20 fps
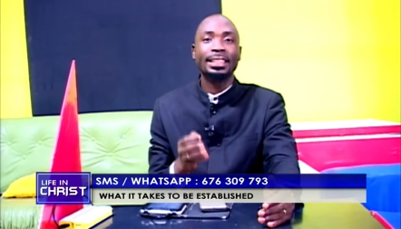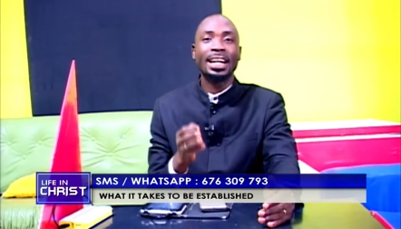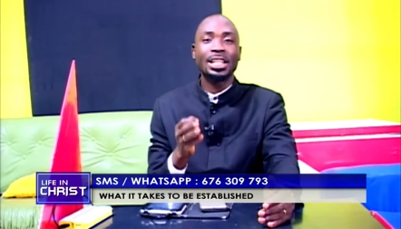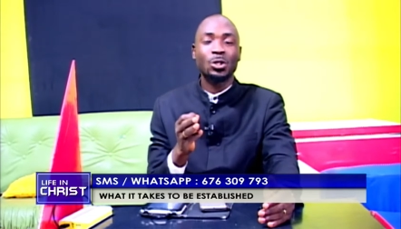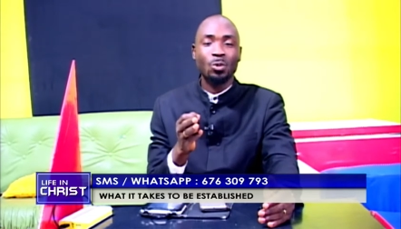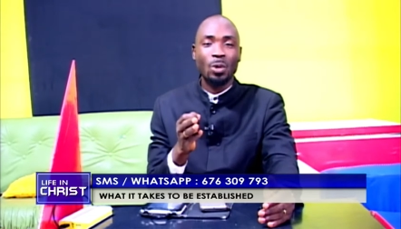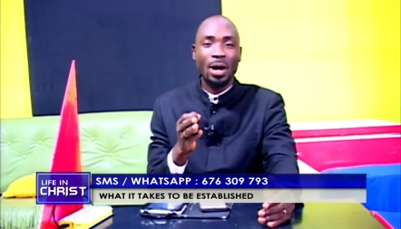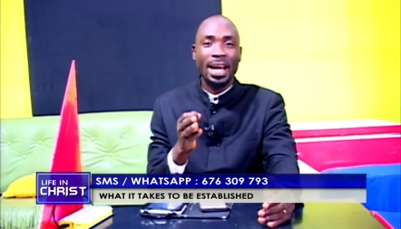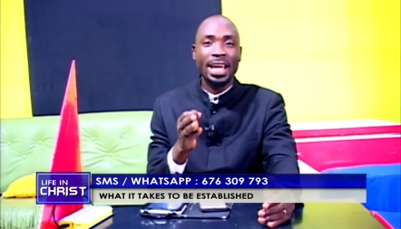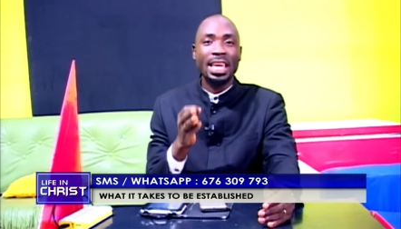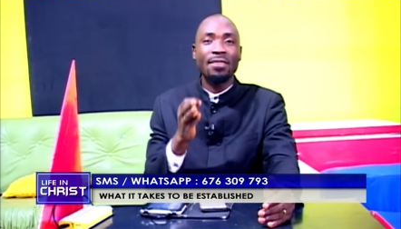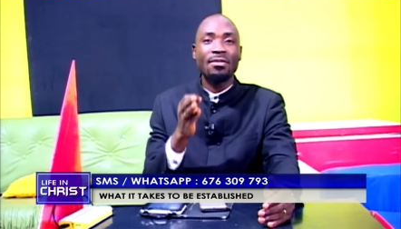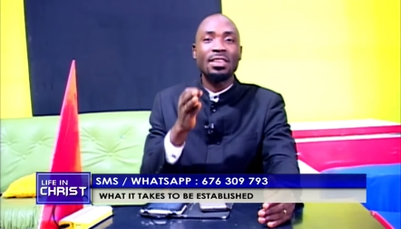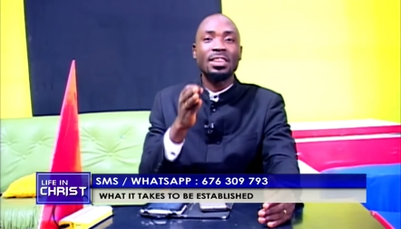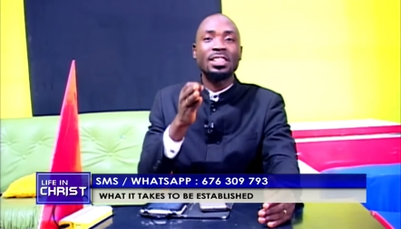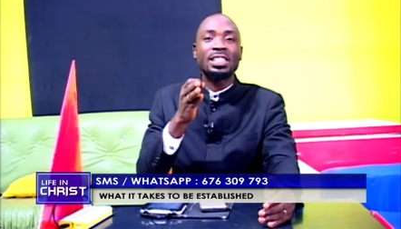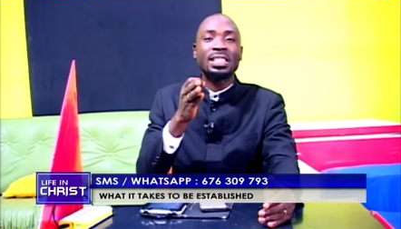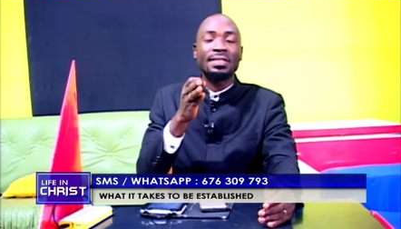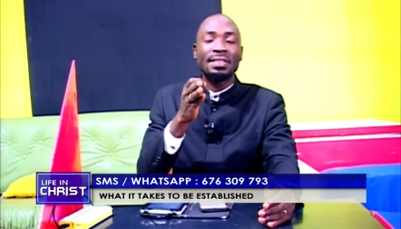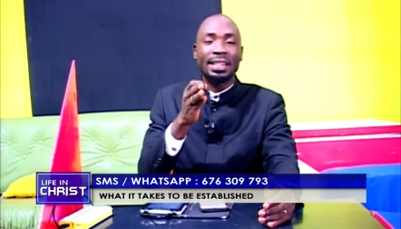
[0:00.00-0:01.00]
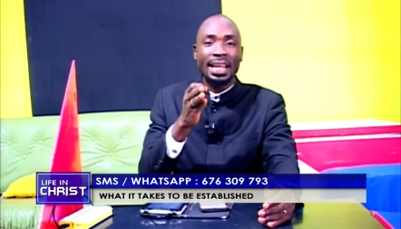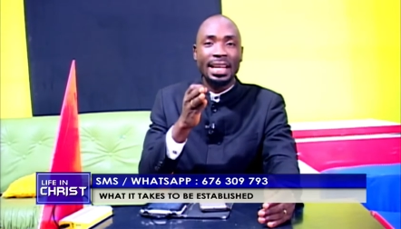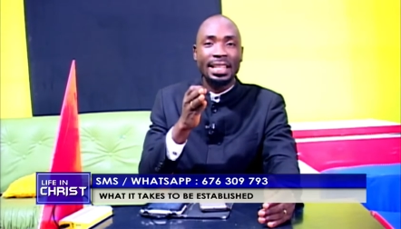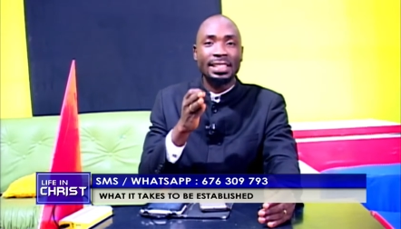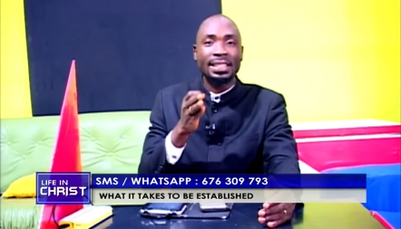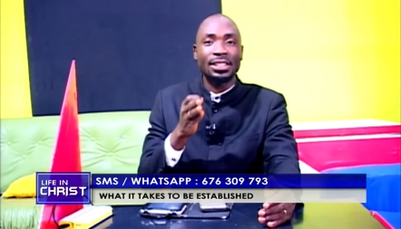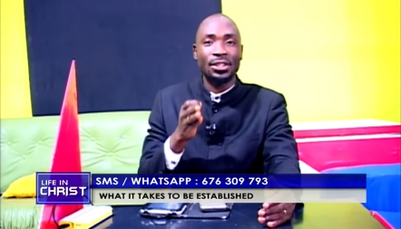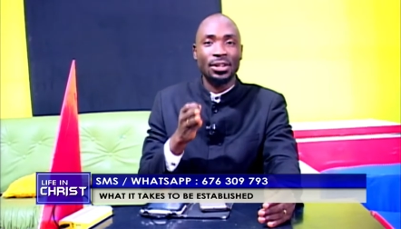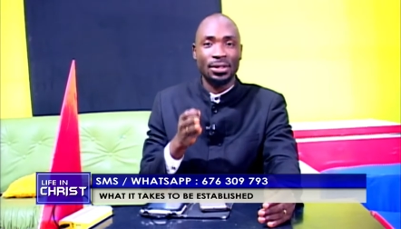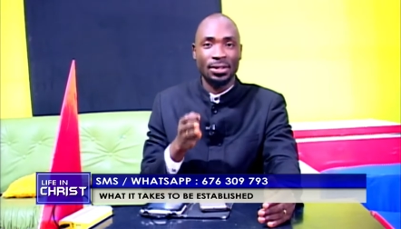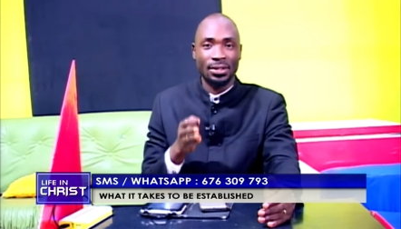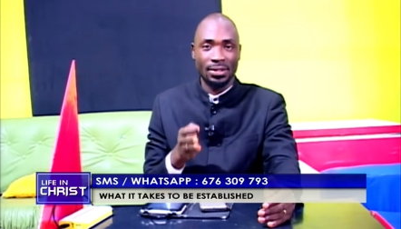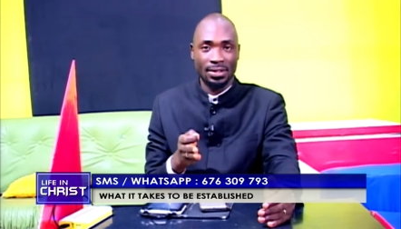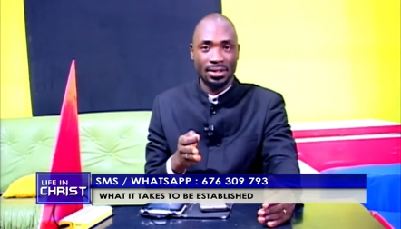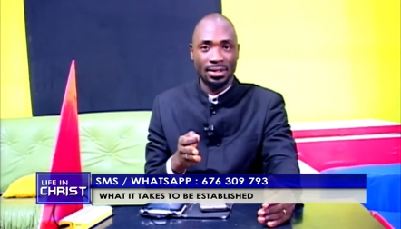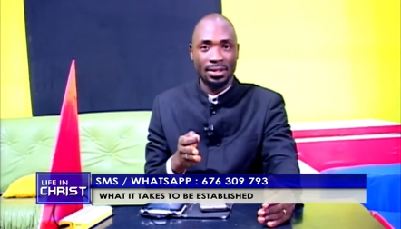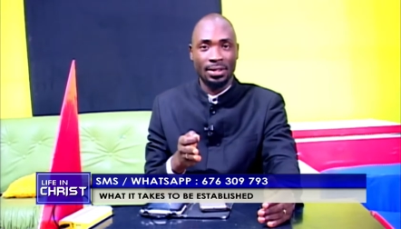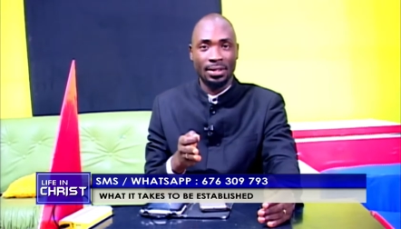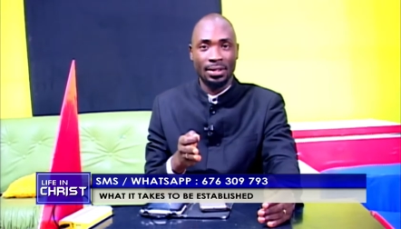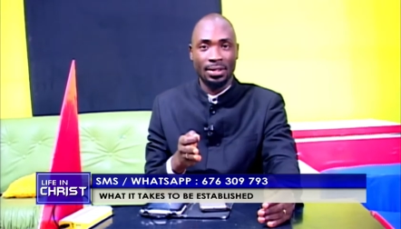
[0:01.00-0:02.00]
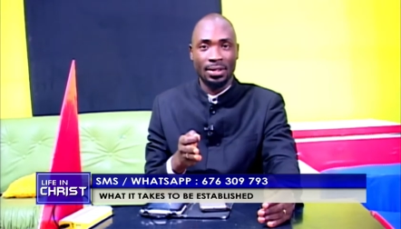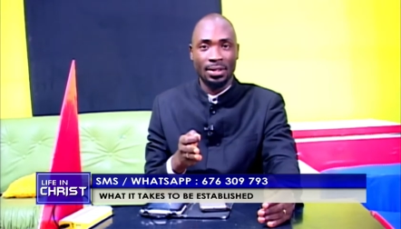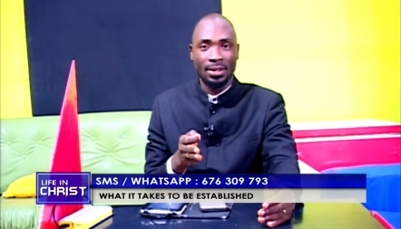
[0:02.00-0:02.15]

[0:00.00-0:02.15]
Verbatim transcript: That's why even civilizations,